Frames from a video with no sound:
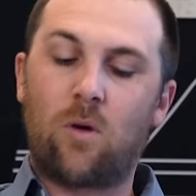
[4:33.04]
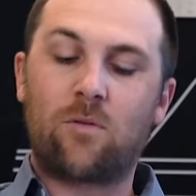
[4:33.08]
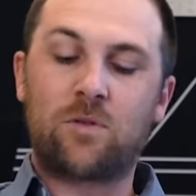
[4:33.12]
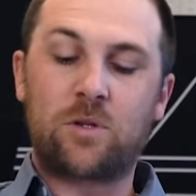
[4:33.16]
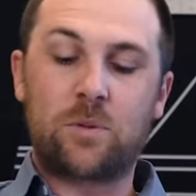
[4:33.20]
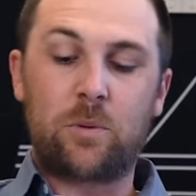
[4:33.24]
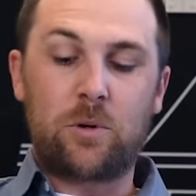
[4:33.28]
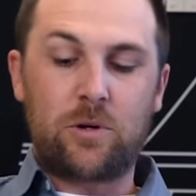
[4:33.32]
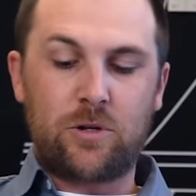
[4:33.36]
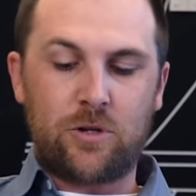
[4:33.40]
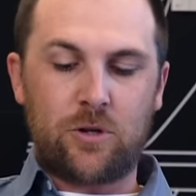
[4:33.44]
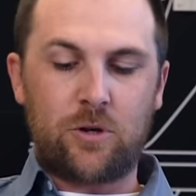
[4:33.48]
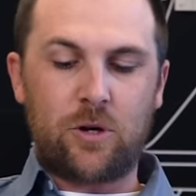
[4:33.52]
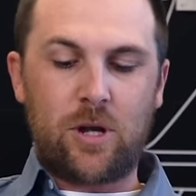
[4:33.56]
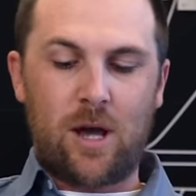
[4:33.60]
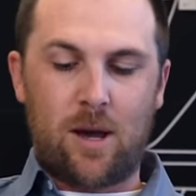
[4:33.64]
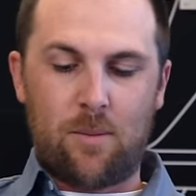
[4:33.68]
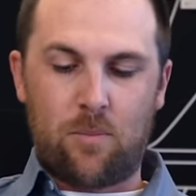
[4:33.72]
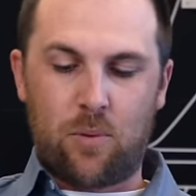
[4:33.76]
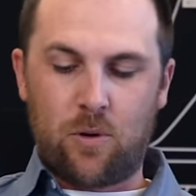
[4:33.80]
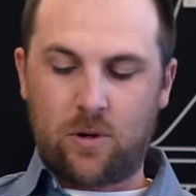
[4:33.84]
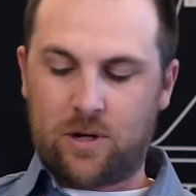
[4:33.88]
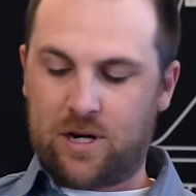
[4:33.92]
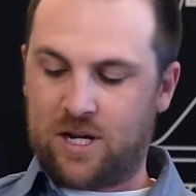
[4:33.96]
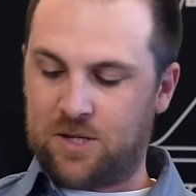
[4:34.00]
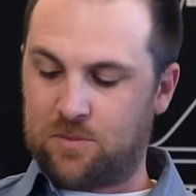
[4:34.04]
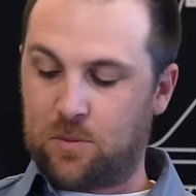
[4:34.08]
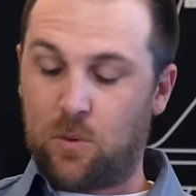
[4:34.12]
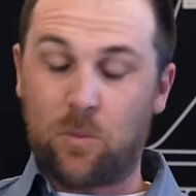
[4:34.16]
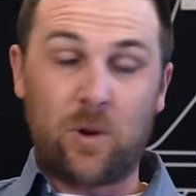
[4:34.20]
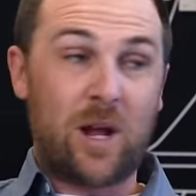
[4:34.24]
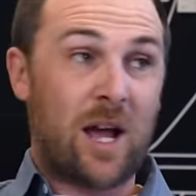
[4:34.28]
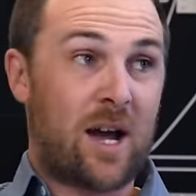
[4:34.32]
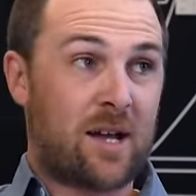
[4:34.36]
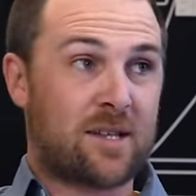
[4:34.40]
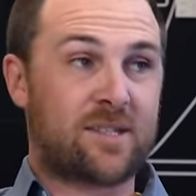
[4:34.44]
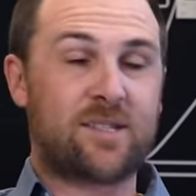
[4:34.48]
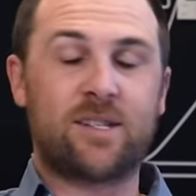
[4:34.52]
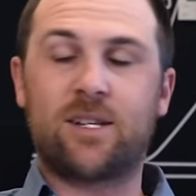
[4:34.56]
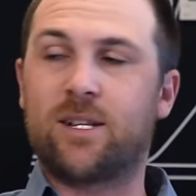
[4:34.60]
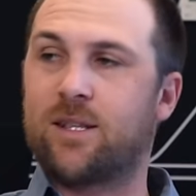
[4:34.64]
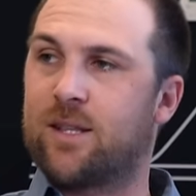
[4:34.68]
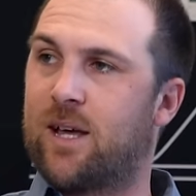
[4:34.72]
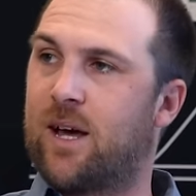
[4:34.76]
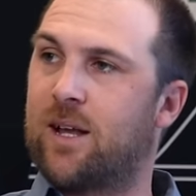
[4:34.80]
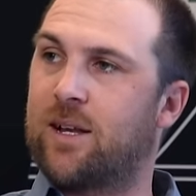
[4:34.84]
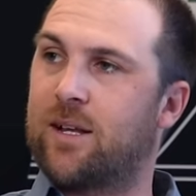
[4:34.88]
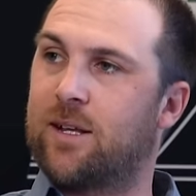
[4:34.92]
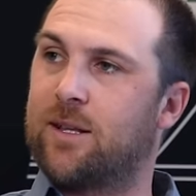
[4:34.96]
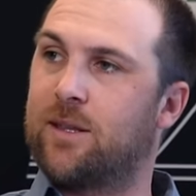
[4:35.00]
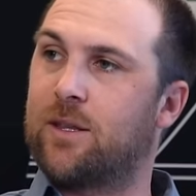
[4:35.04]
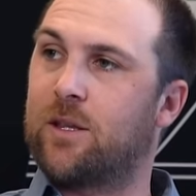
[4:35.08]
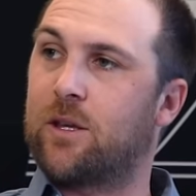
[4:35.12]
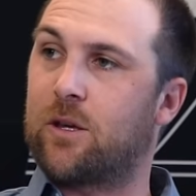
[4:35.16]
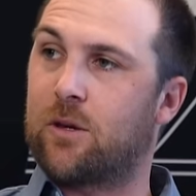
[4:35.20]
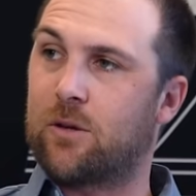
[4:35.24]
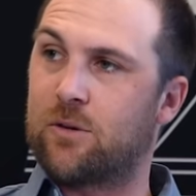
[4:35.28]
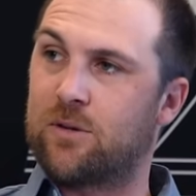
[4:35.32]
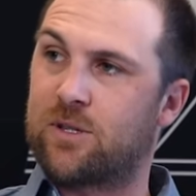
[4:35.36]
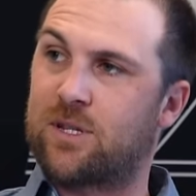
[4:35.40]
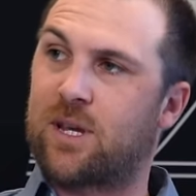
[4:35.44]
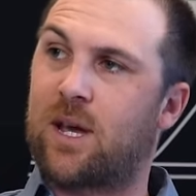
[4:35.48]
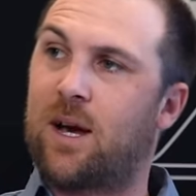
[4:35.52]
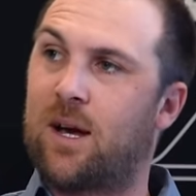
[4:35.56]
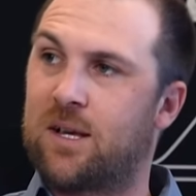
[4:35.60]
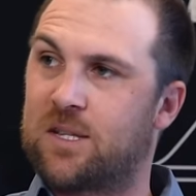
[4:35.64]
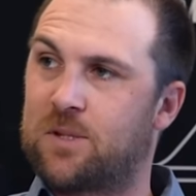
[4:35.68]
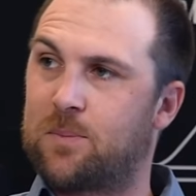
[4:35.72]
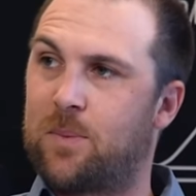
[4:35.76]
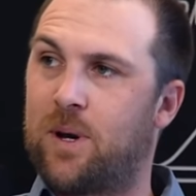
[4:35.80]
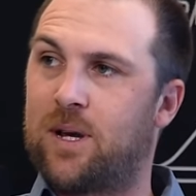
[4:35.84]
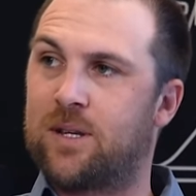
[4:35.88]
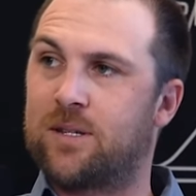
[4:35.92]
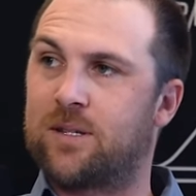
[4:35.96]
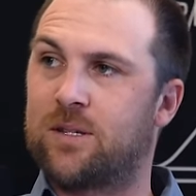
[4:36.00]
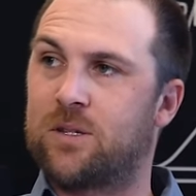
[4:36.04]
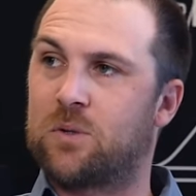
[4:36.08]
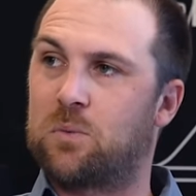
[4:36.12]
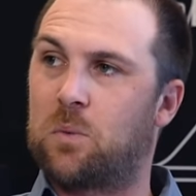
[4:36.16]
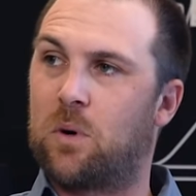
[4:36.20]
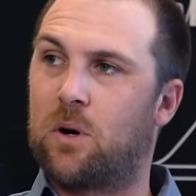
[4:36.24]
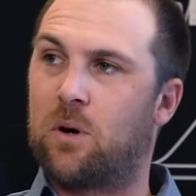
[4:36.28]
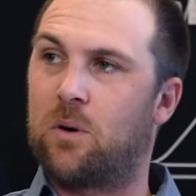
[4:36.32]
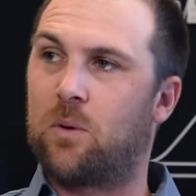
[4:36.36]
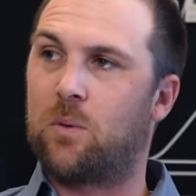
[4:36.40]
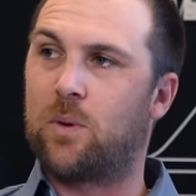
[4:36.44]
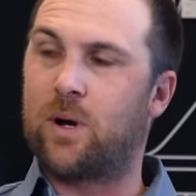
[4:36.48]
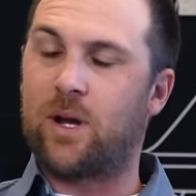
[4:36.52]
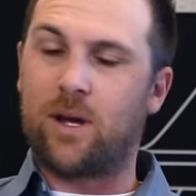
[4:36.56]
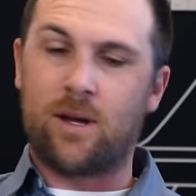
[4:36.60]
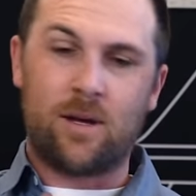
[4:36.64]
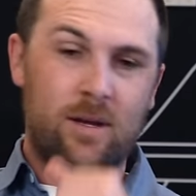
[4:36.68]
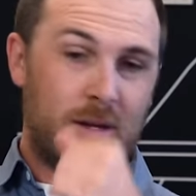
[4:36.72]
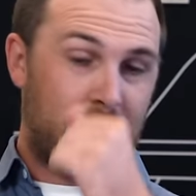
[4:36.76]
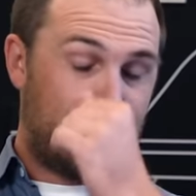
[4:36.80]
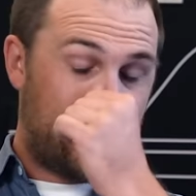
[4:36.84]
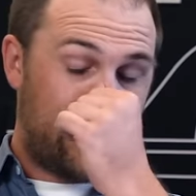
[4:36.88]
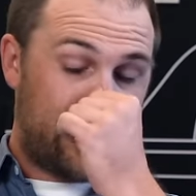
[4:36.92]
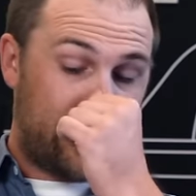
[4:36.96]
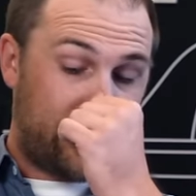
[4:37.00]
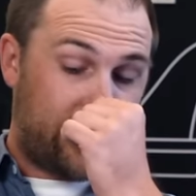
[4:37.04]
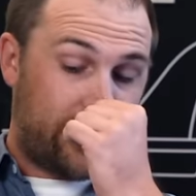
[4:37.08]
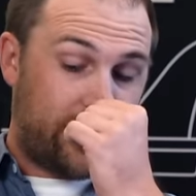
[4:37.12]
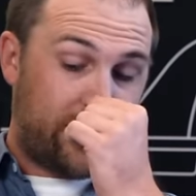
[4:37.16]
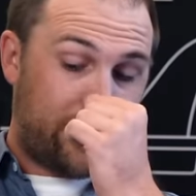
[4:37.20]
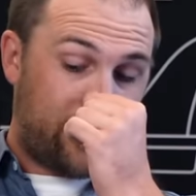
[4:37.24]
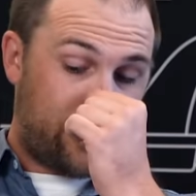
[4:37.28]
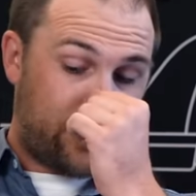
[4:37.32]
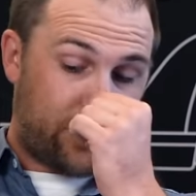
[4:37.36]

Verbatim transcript: obviously we're a new car podcast, but we are seeing that in the used car space as well, where the